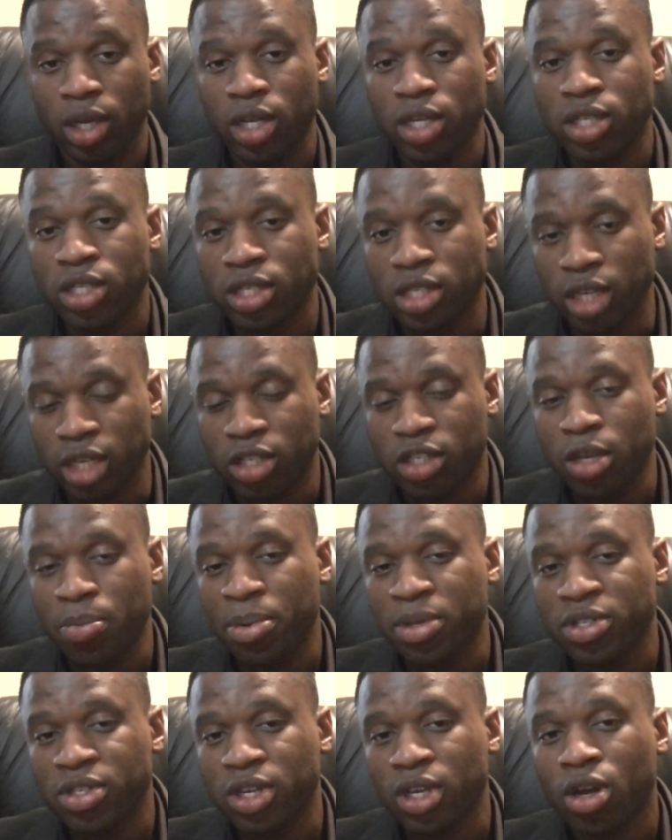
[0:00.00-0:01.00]

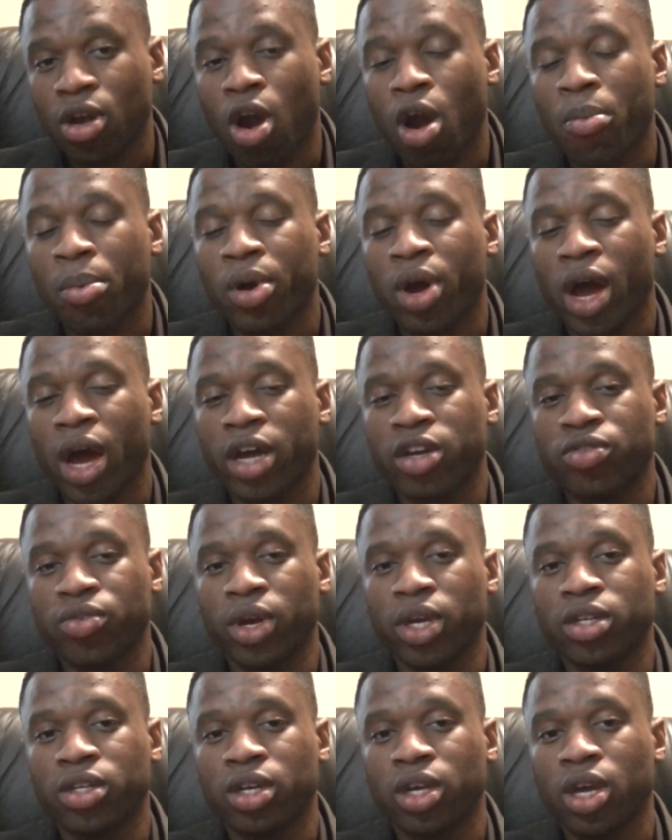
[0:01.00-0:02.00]
60%
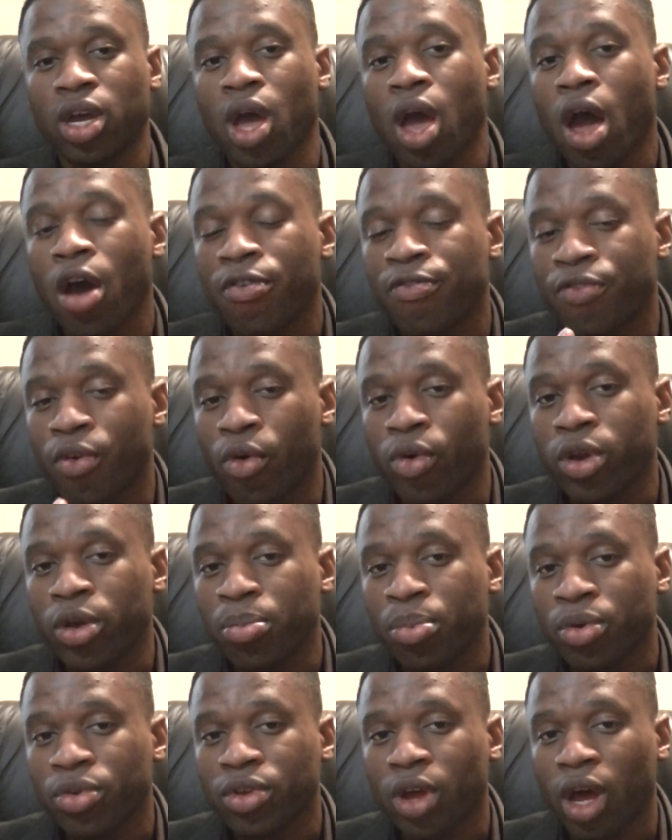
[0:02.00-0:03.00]
carbohydrate,
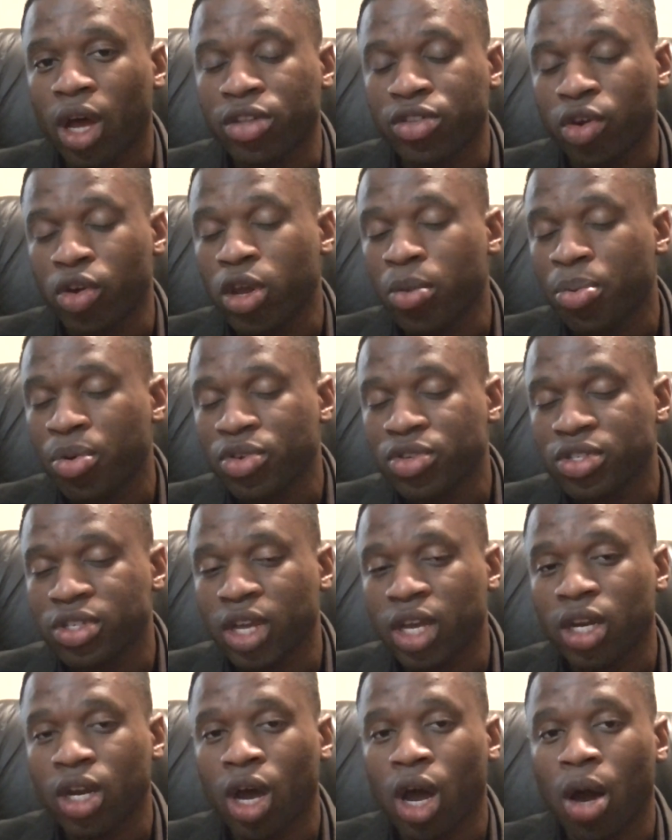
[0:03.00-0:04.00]

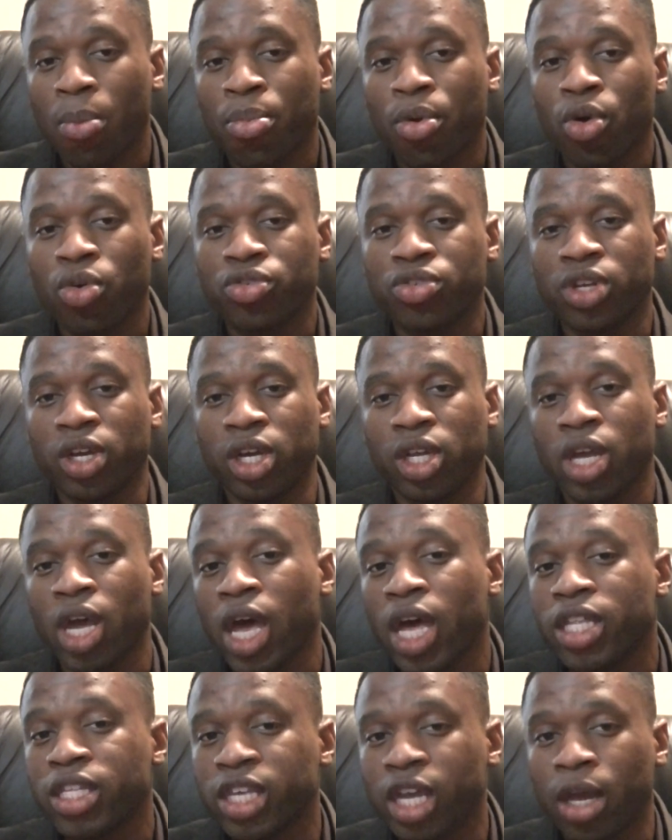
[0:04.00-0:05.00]
30% protein,
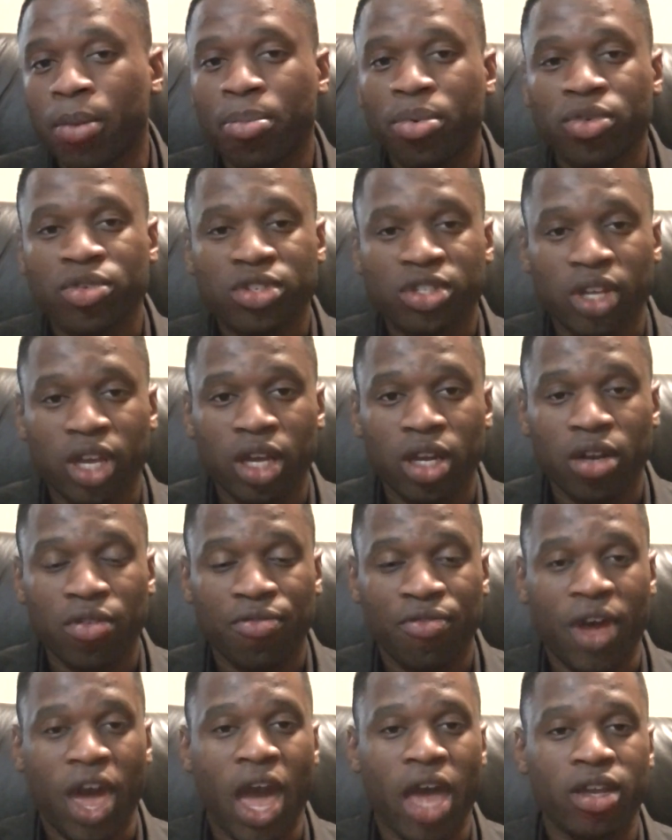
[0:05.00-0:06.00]
10%
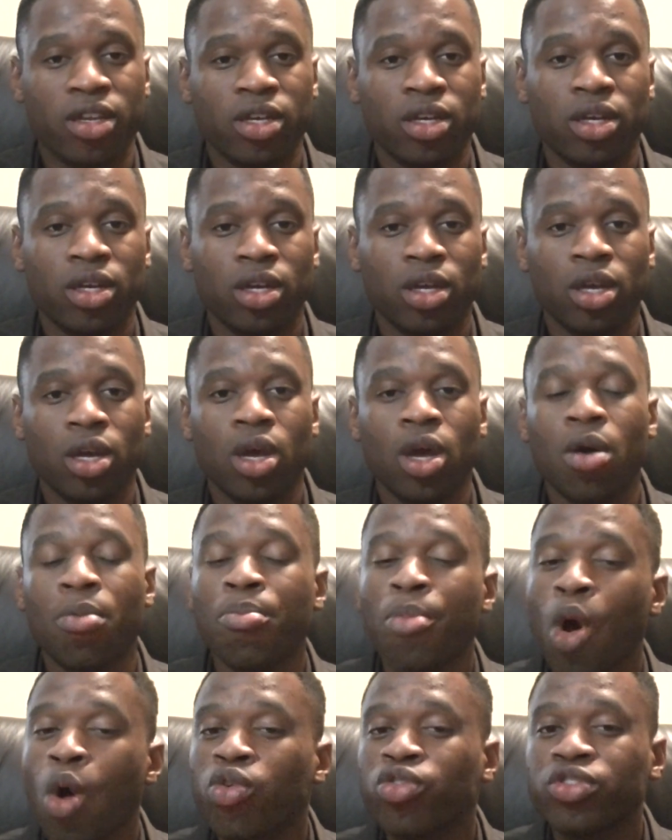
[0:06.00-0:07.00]
fat.
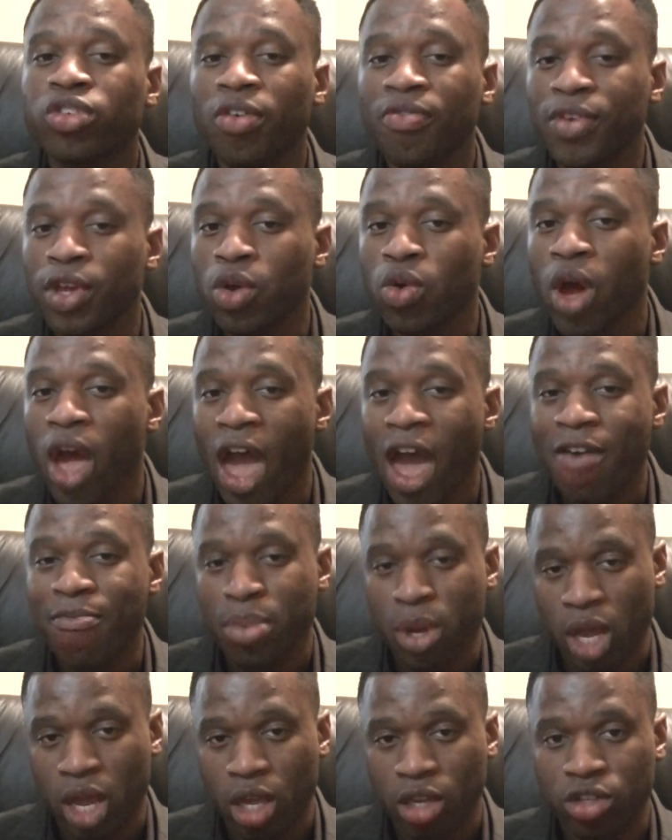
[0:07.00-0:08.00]
Most of you have
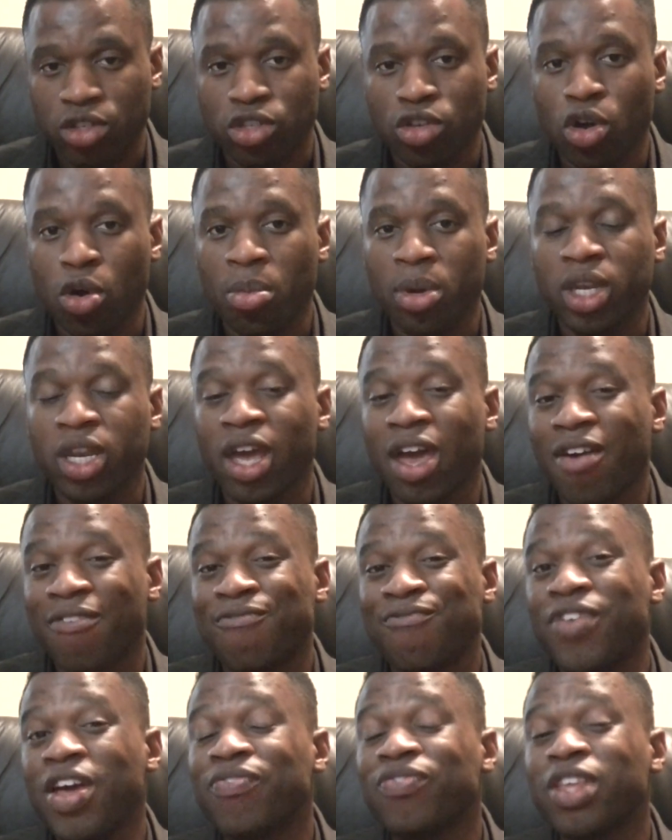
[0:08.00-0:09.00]
been consuming
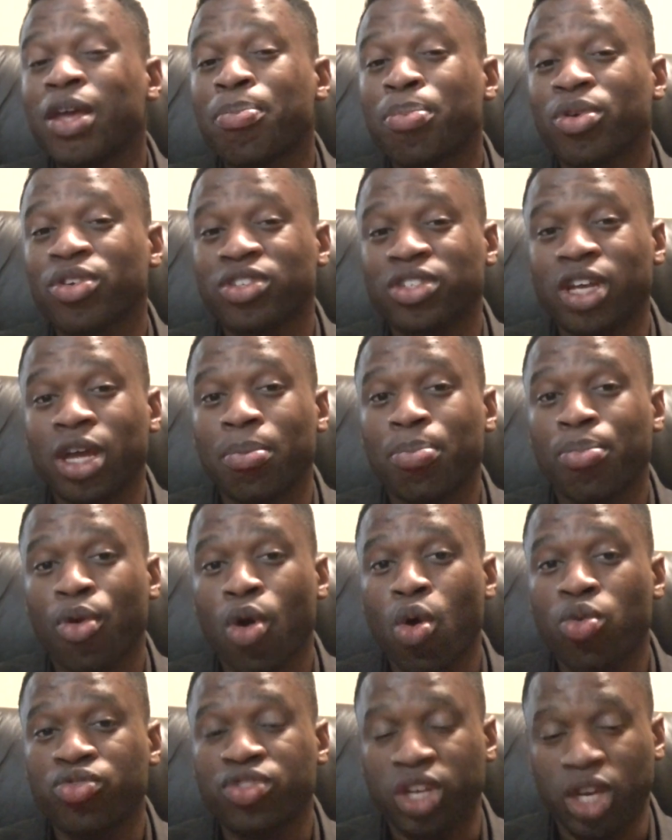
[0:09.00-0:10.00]
50%
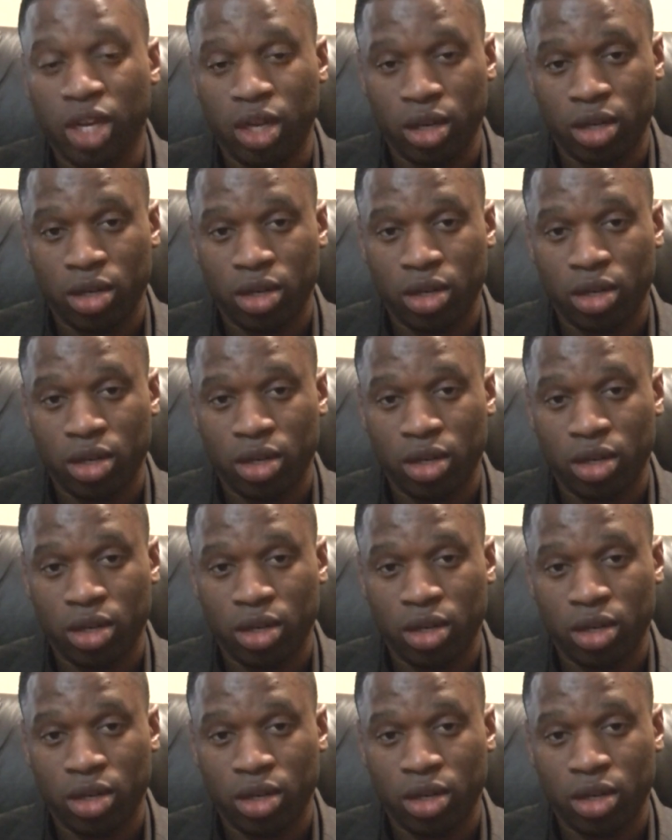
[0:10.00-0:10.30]
protein.